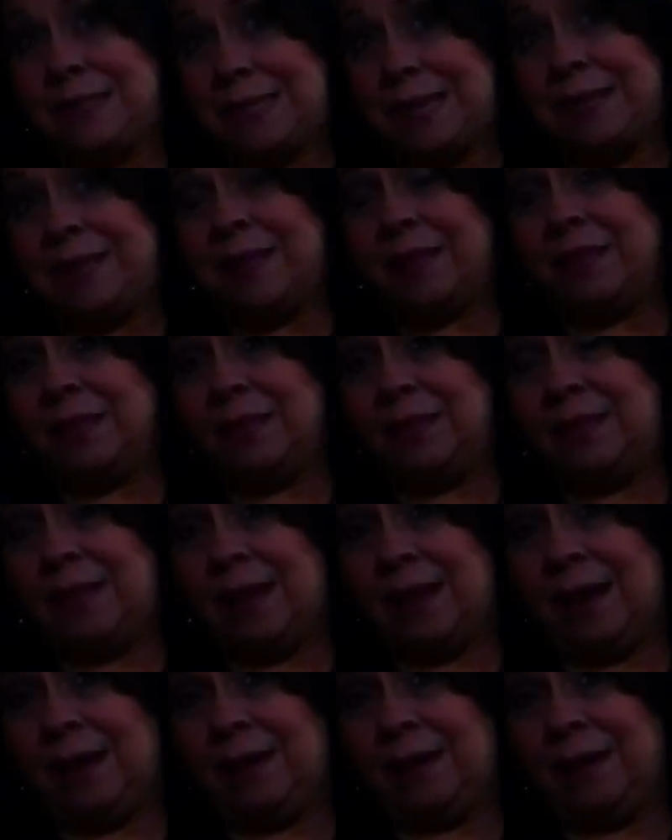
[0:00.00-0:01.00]
to say that
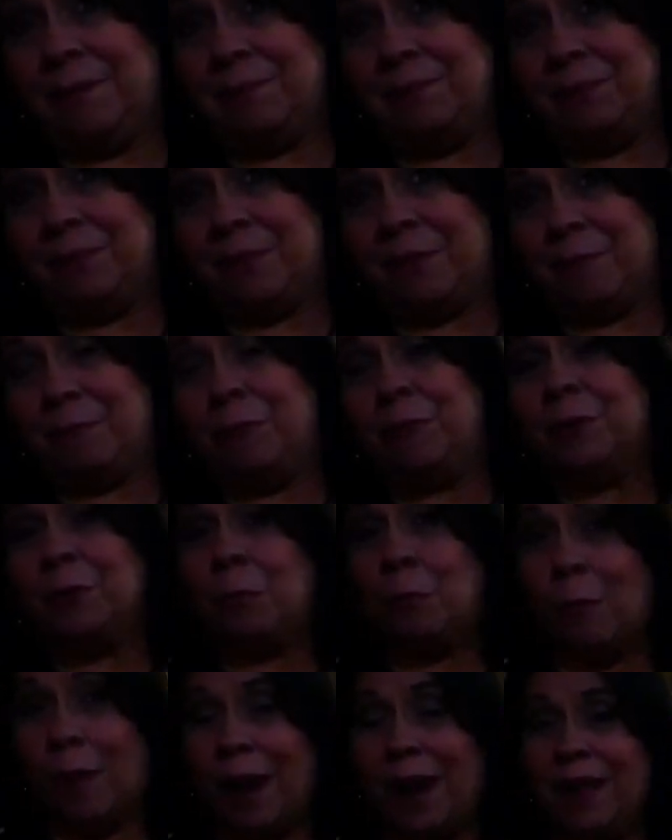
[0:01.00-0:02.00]
that for
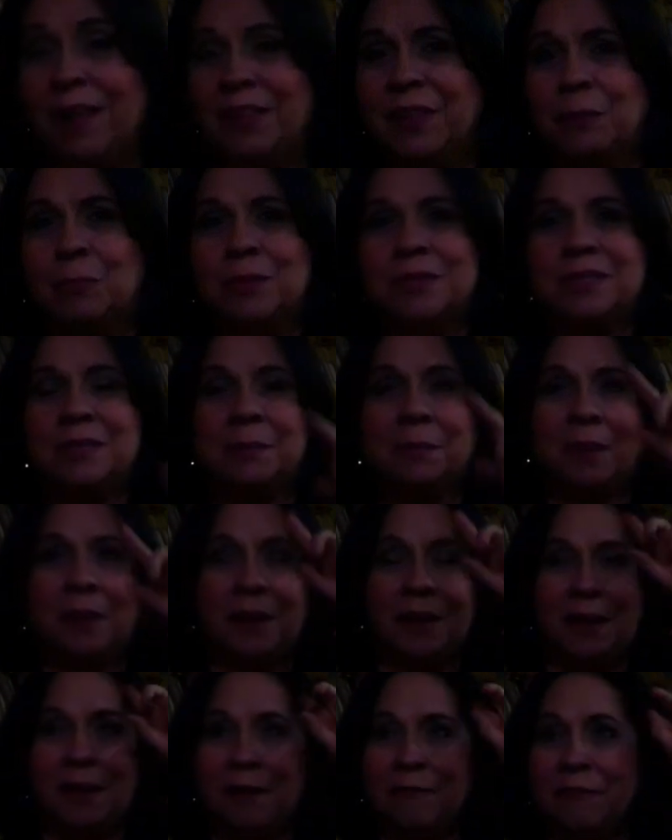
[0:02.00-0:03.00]
a while there was a
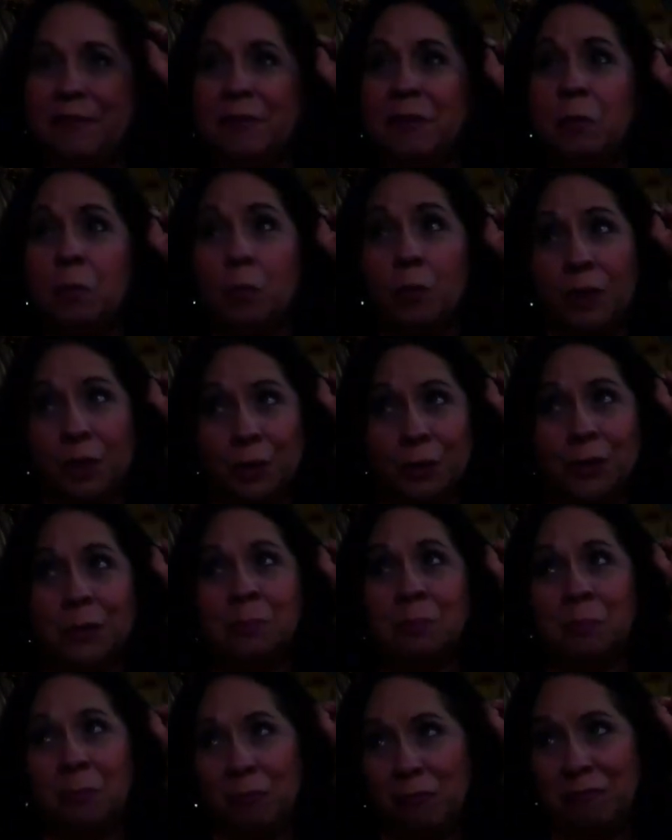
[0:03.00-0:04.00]
very
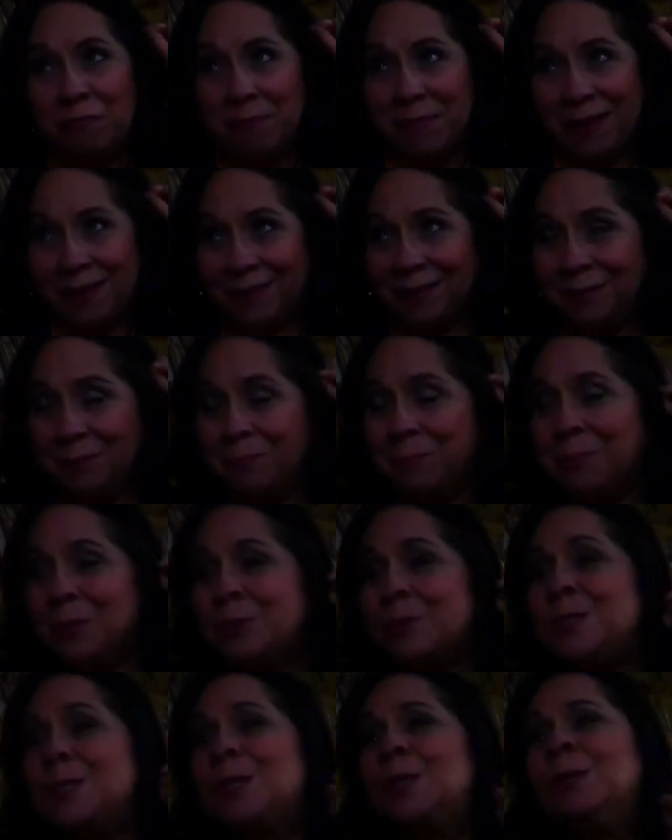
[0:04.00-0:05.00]
weird movement,
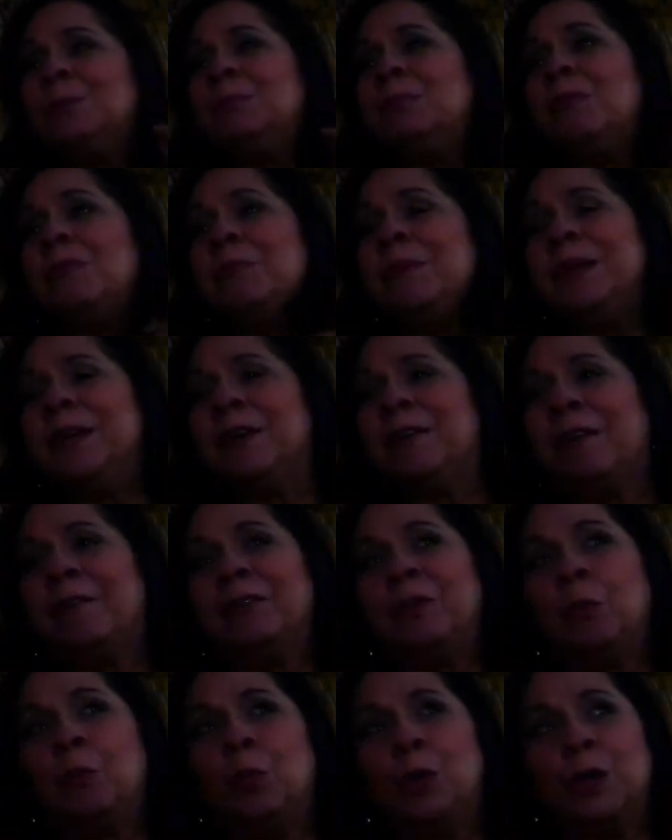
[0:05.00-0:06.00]
musical movement
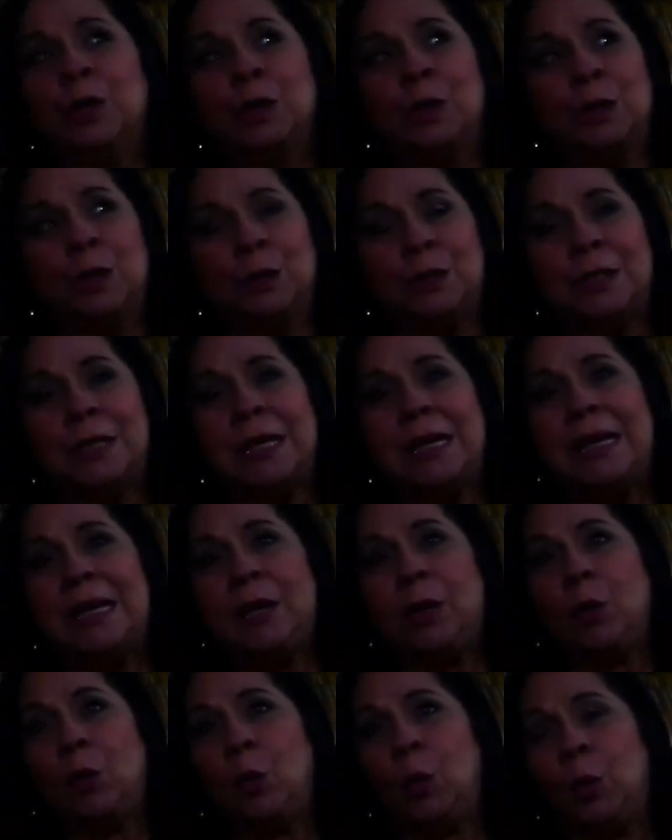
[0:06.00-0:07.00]
around the world
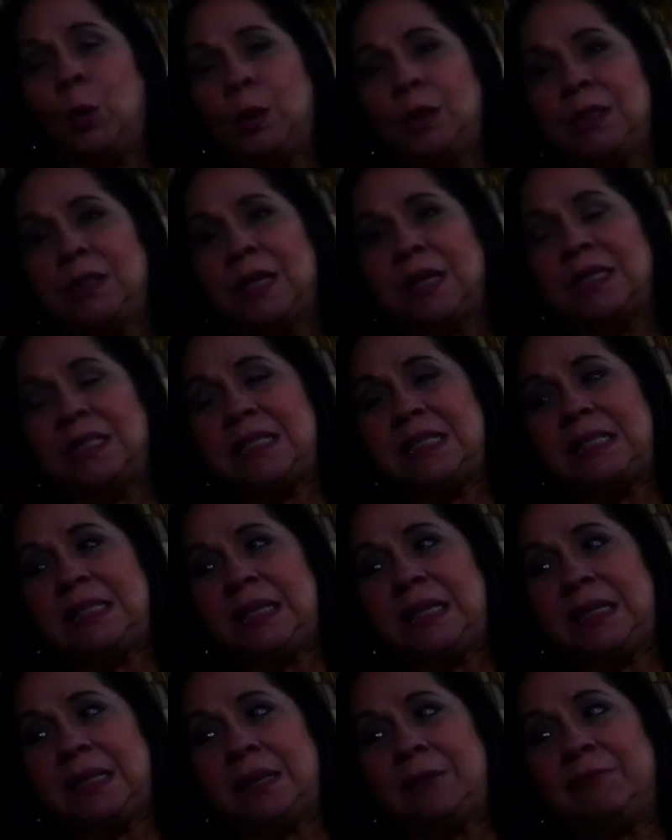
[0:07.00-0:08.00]
called
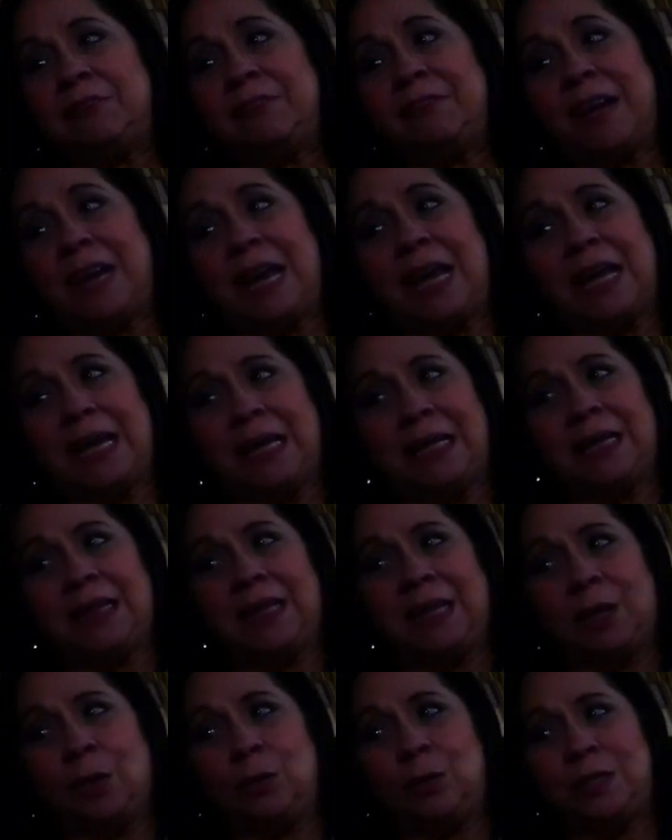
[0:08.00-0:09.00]
the Viva la
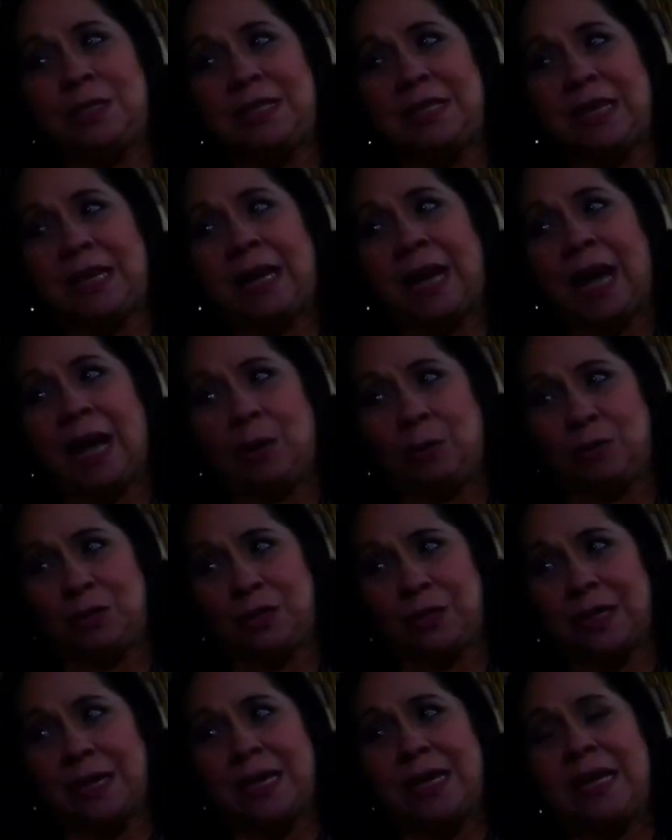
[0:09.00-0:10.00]
Gente or Sing
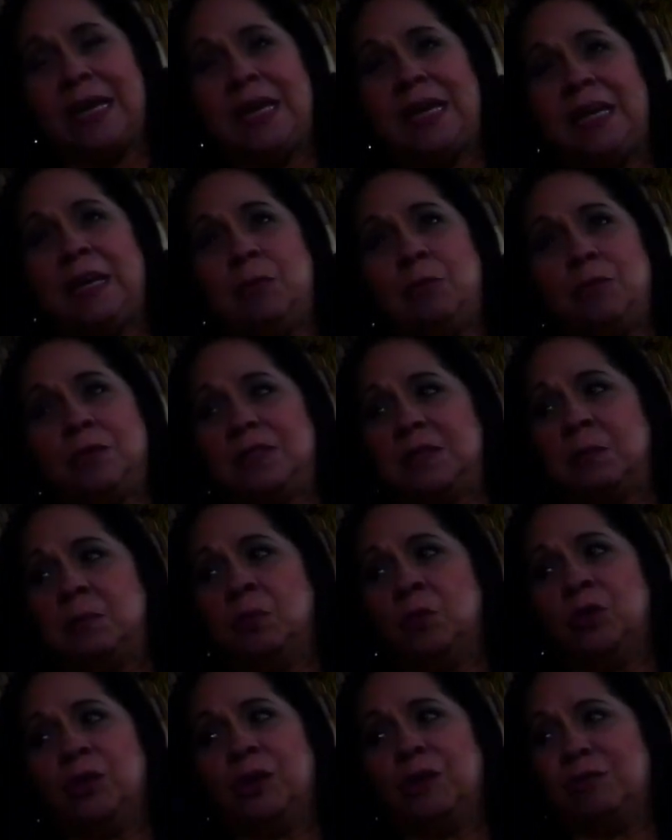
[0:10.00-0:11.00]
Out. It was a
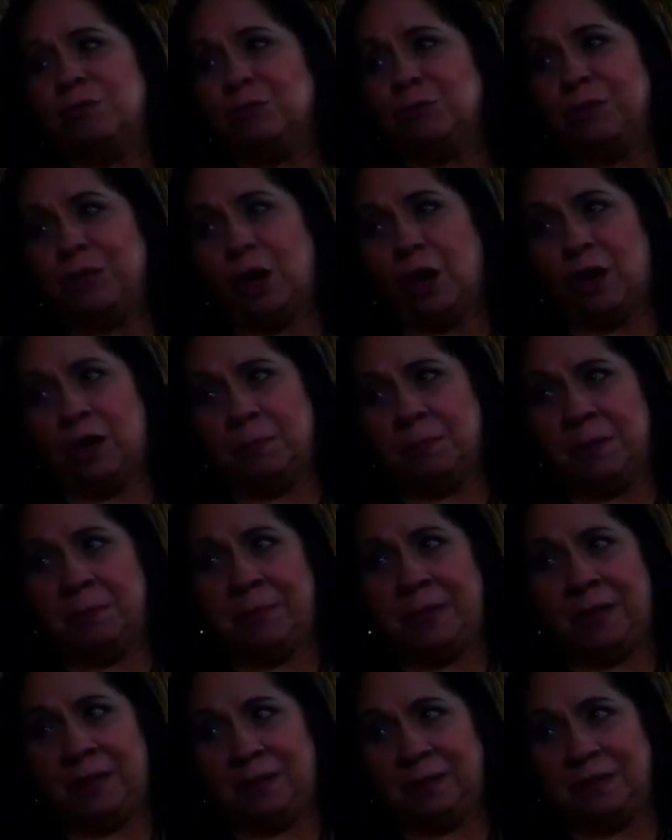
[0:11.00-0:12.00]
moral
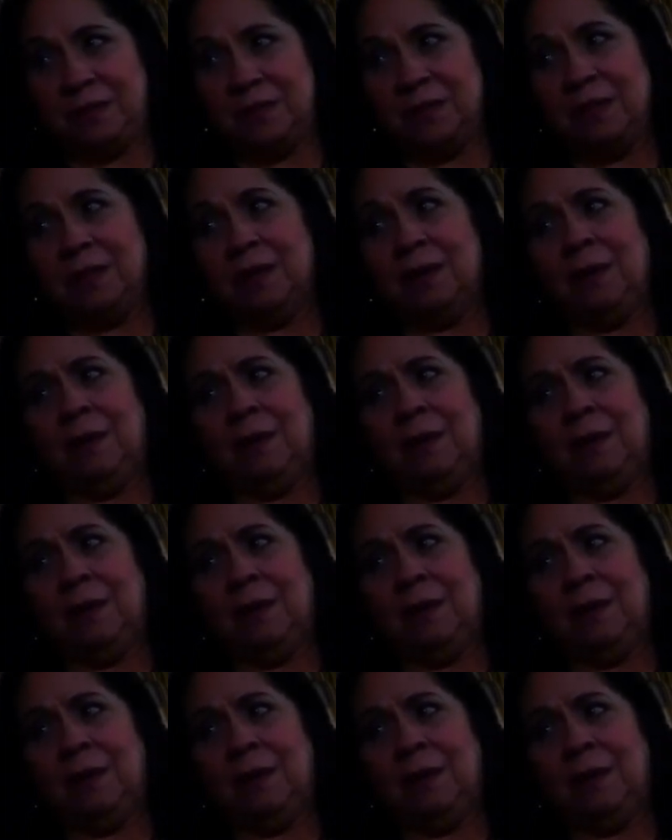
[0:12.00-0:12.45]
rearmament